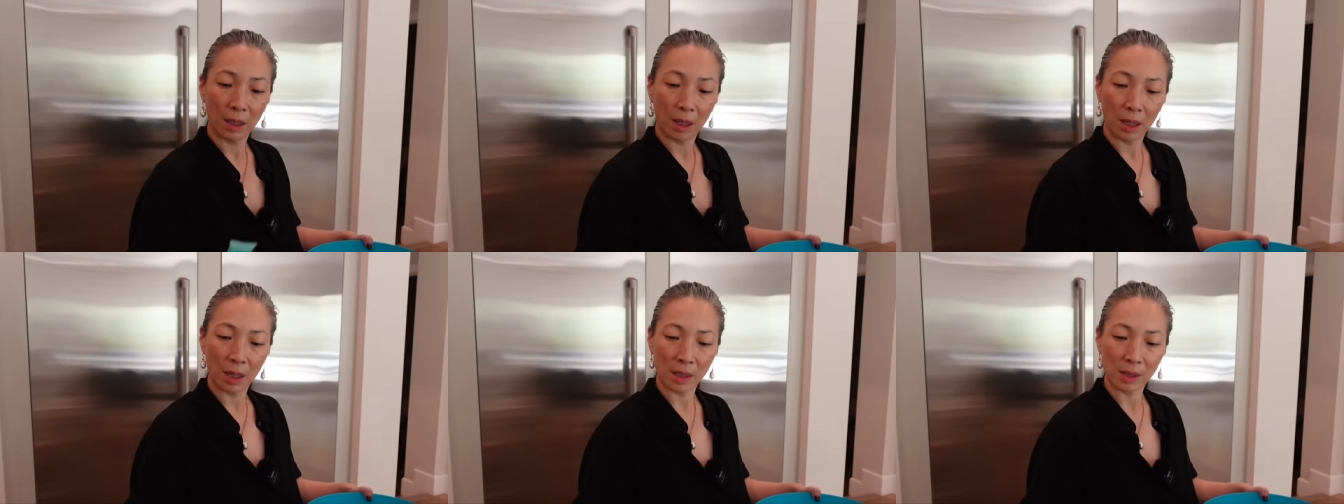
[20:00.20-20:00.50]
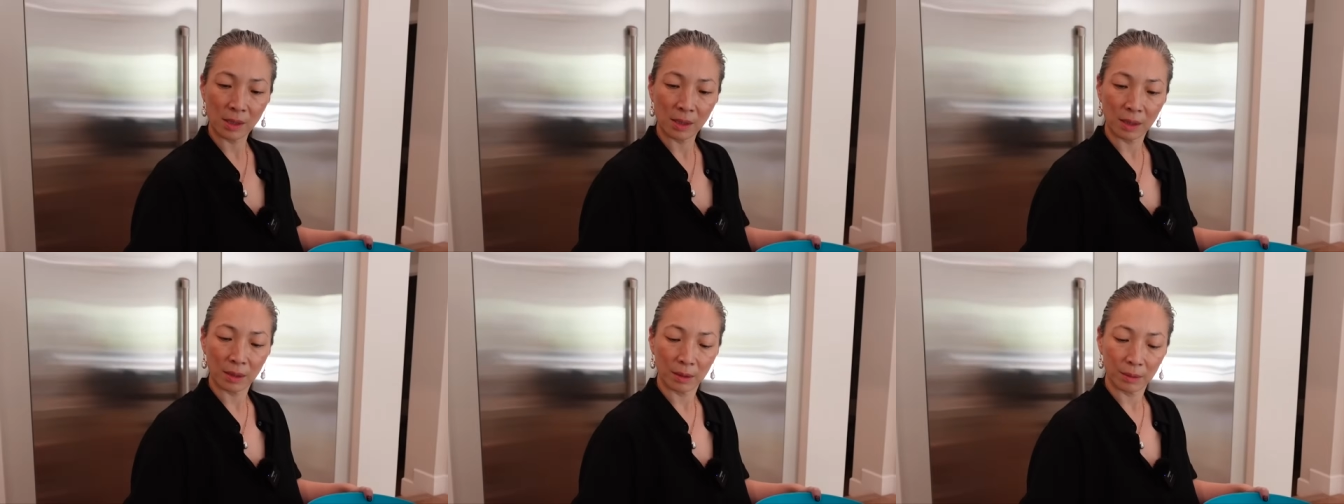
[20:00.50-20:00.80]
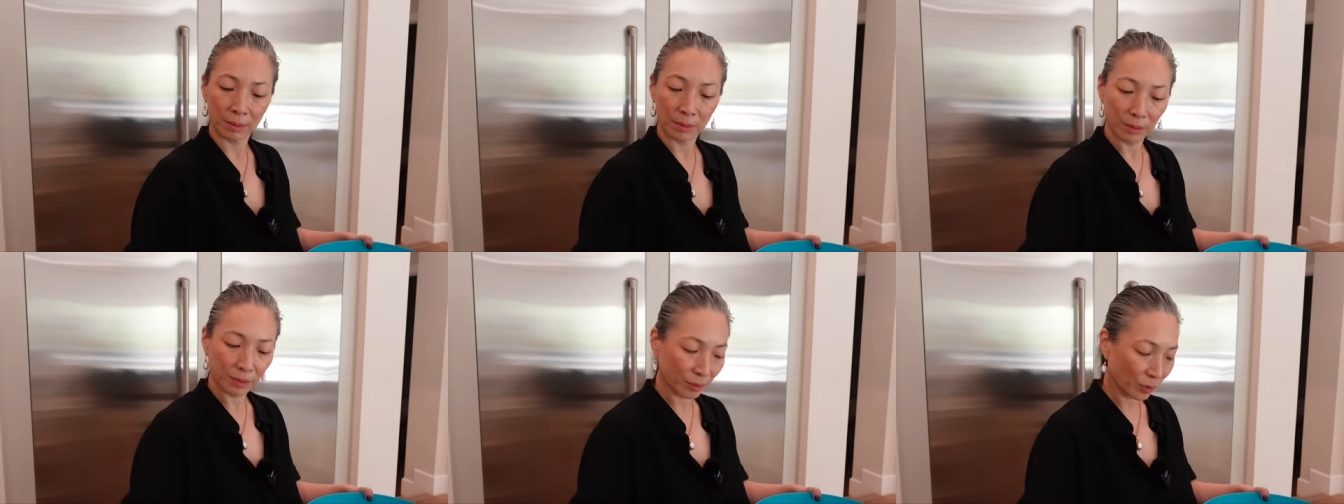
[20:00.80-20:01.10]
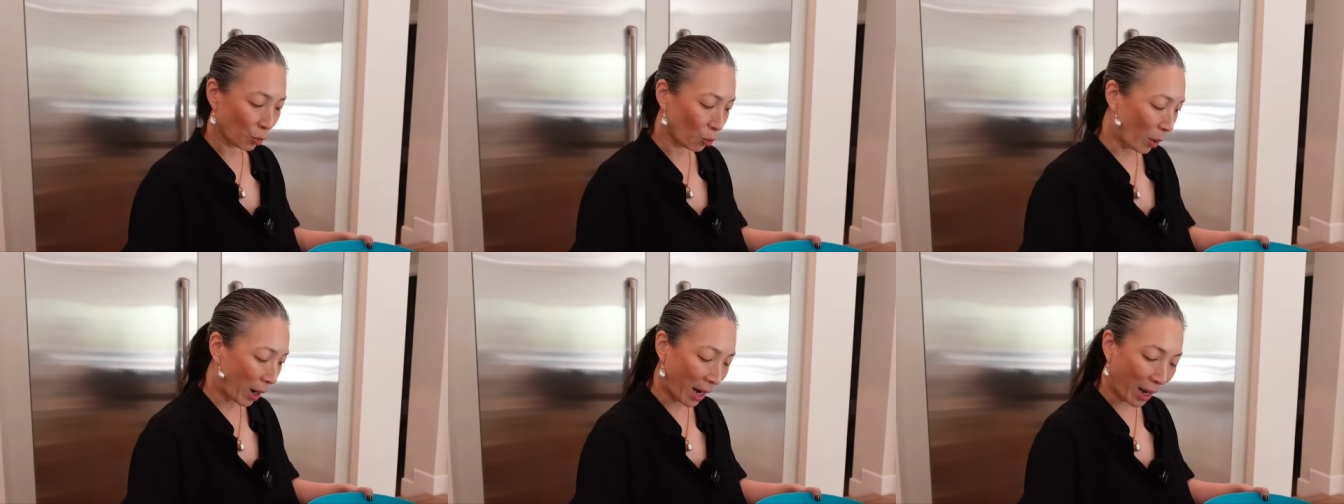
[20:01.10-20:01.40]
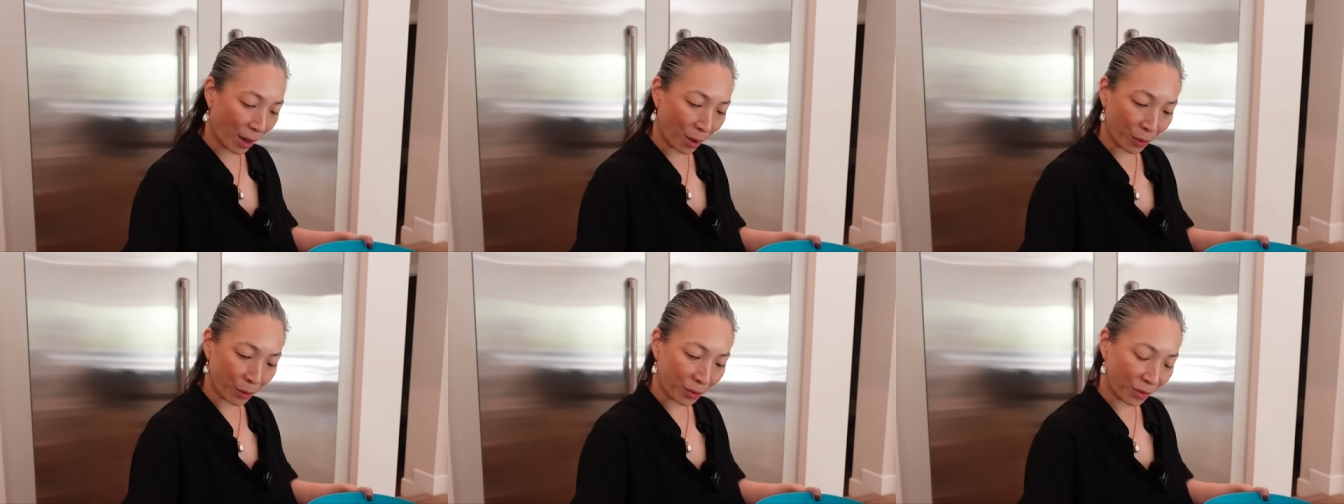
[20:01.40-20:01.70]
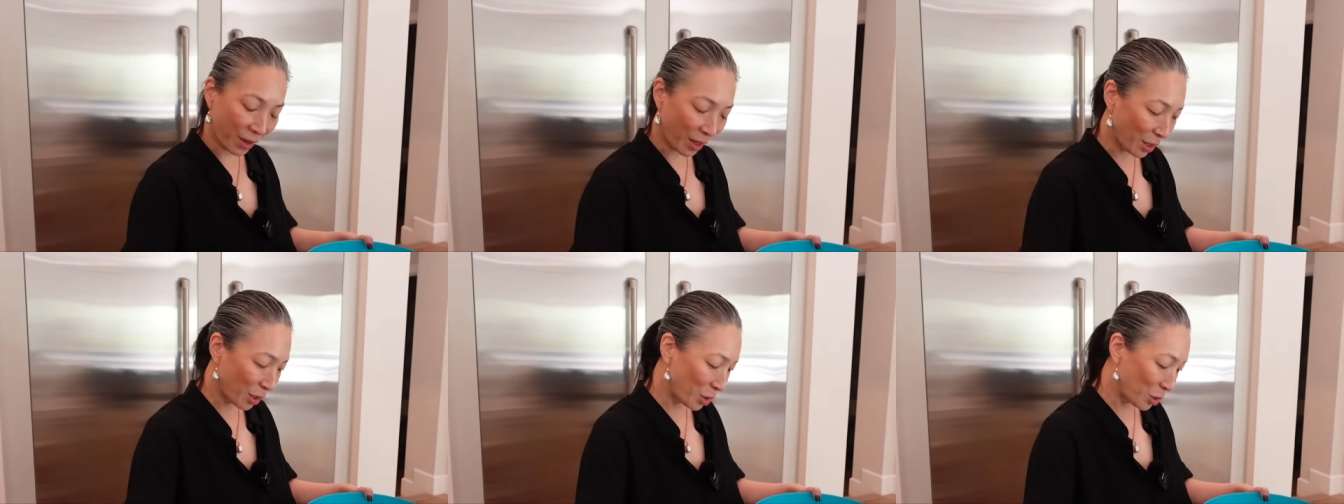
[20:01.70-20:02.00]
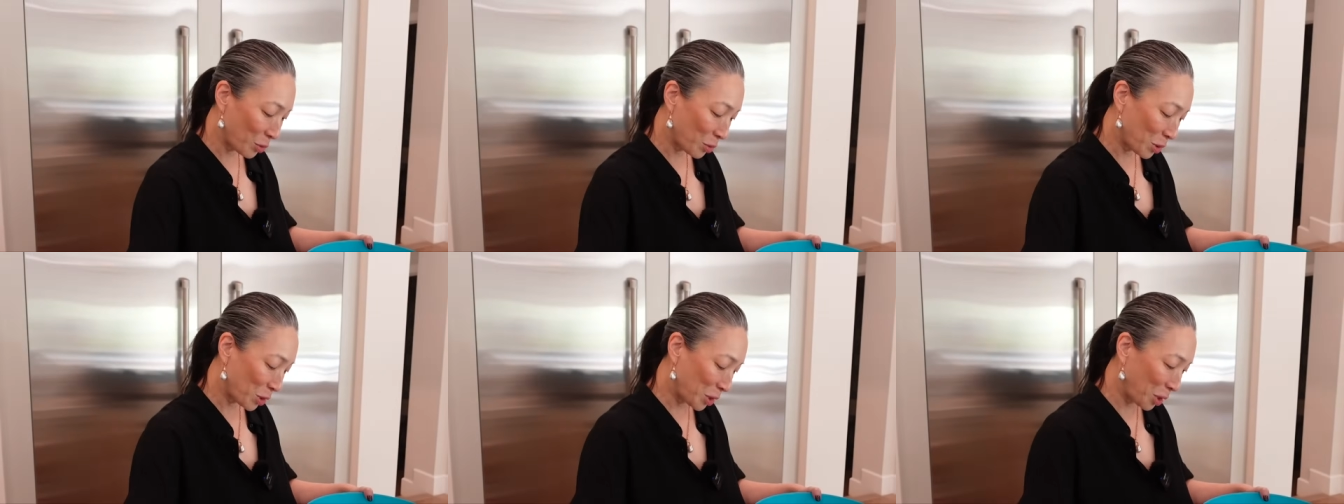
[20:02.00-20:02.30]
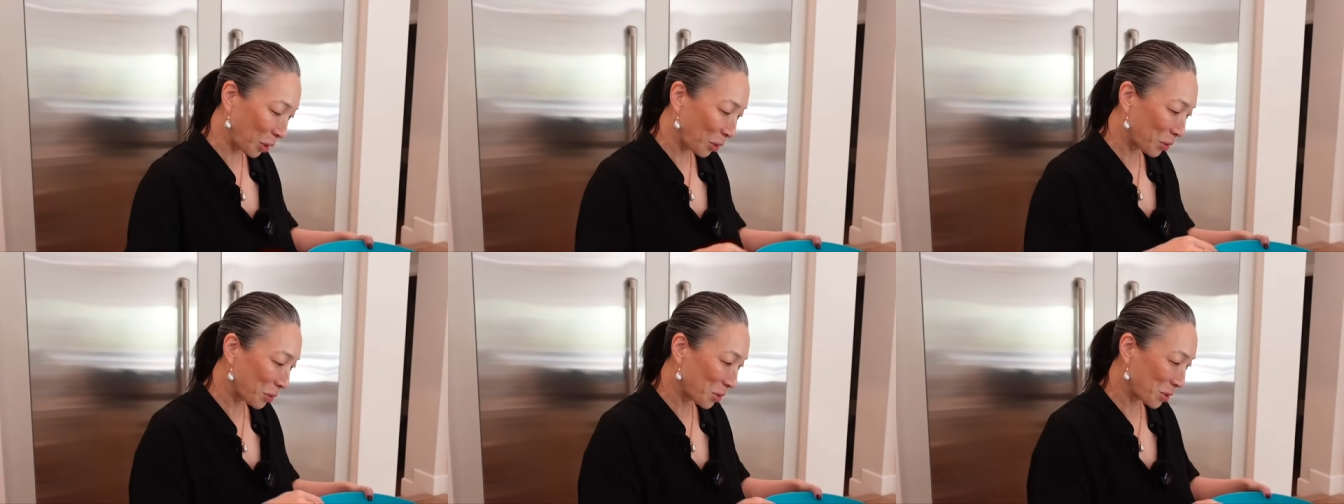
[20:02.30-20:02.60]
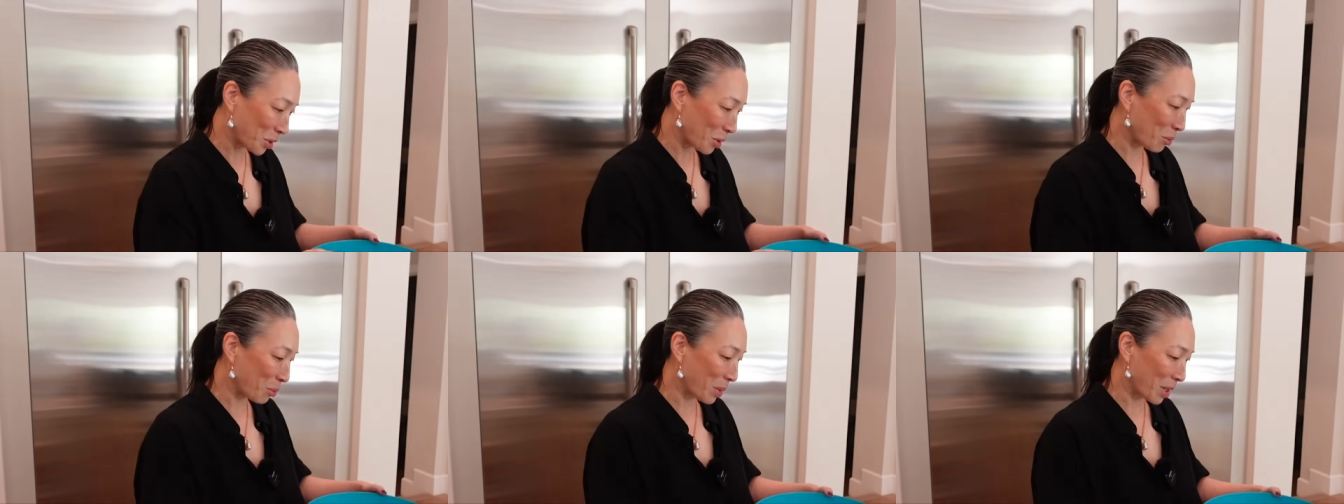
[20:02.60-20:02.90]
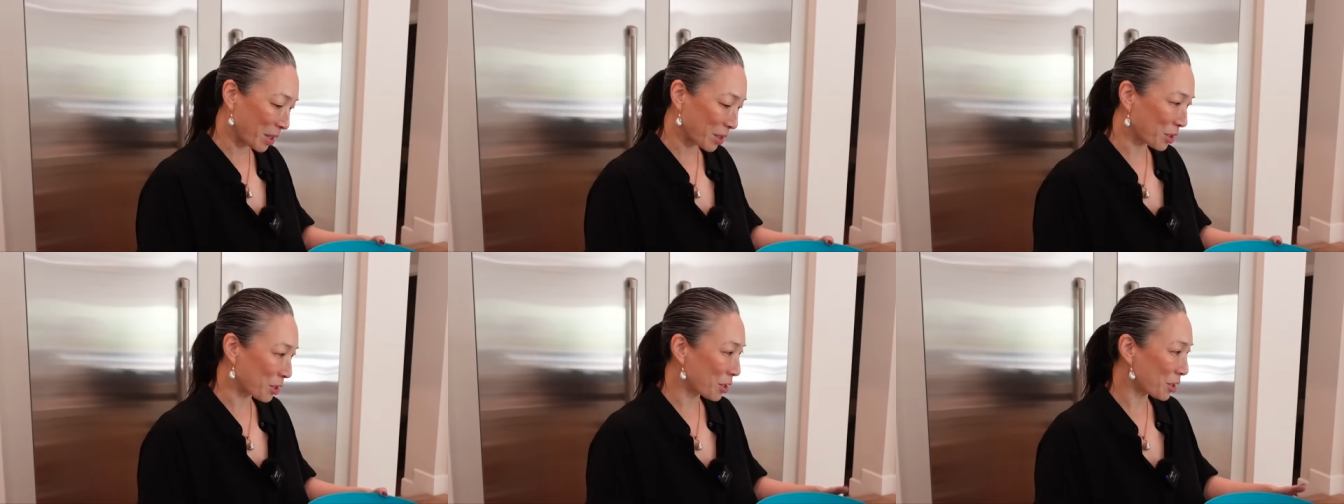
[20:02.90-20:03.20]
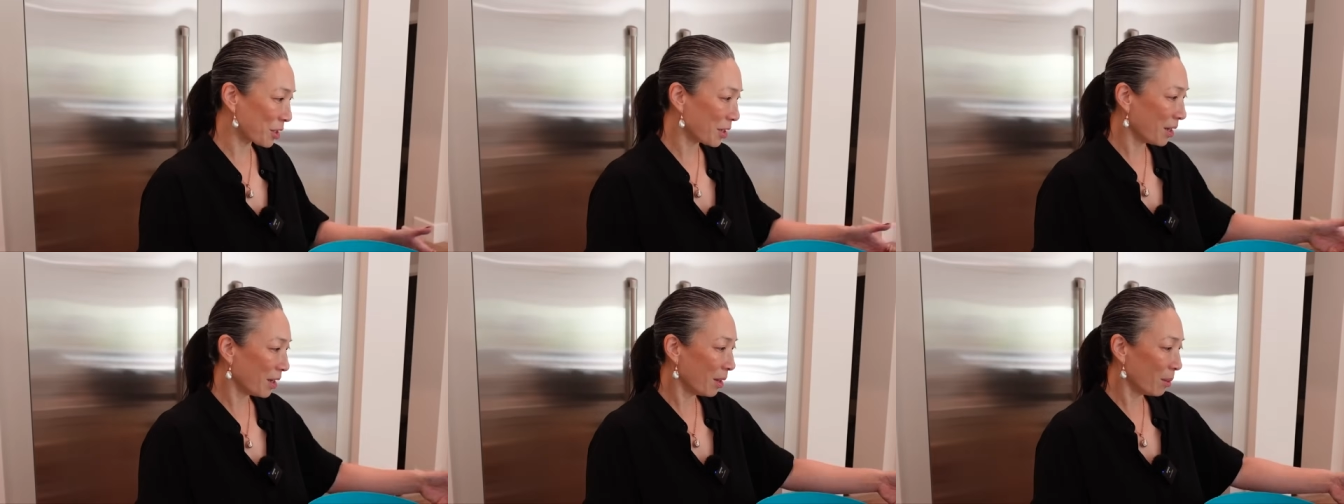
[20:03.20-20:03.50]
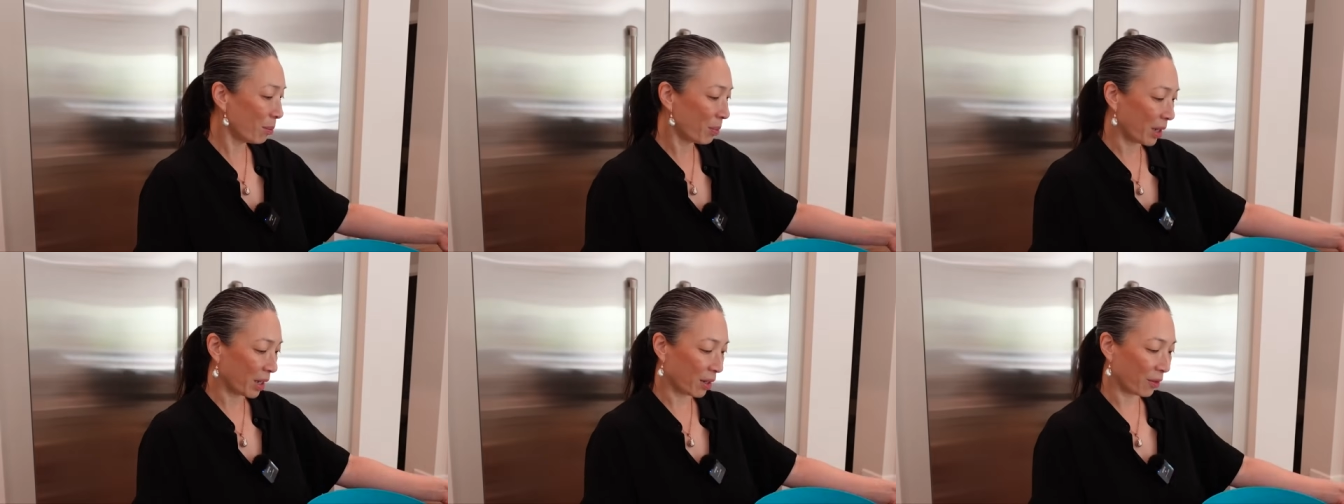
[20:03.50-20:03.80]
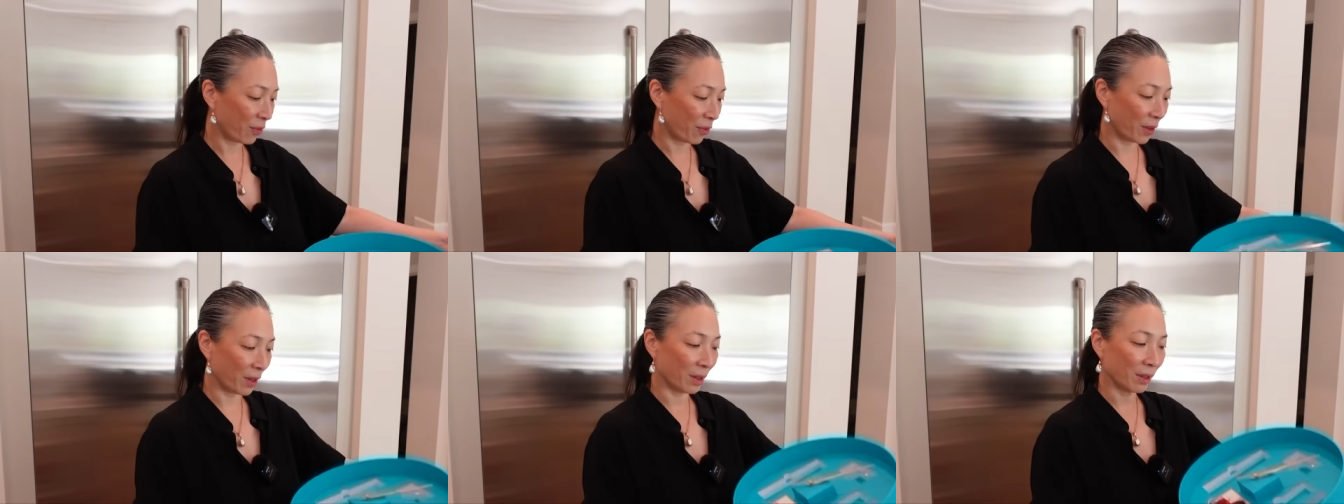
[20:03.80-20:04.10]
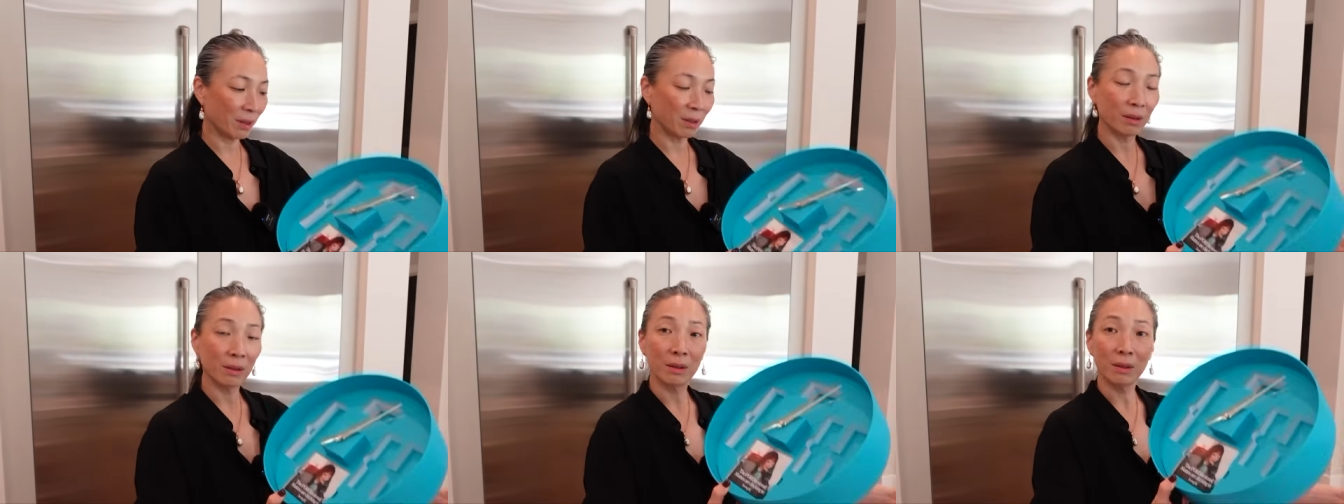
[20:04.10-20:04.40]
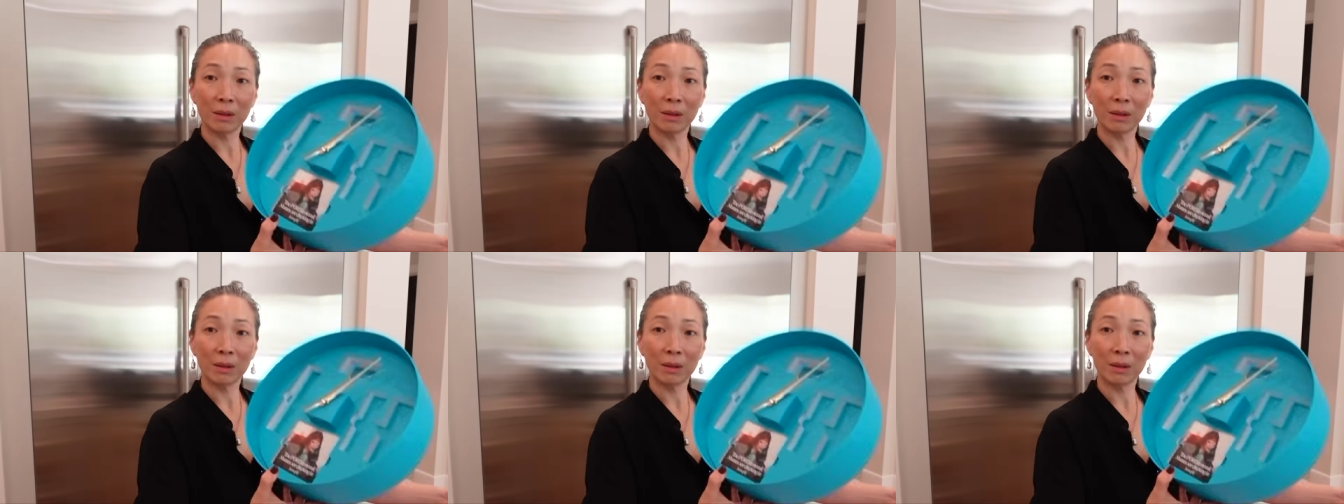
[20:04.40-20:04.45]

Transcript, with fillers: Awesome. Wow, thank you so, so much, Benefit.